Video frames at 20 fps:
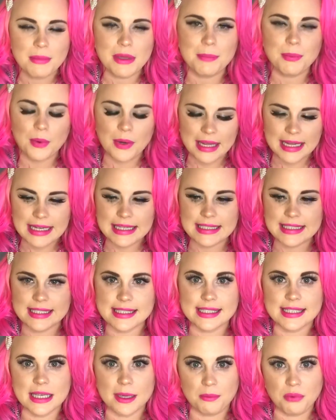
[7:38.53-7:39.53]
People hate to
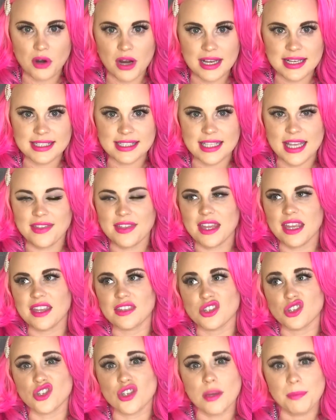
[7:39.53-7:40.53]
see a price and then
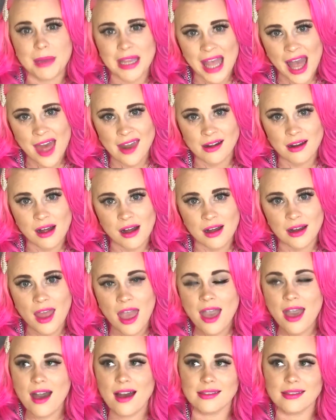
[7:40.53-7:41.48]
get the shipping added on.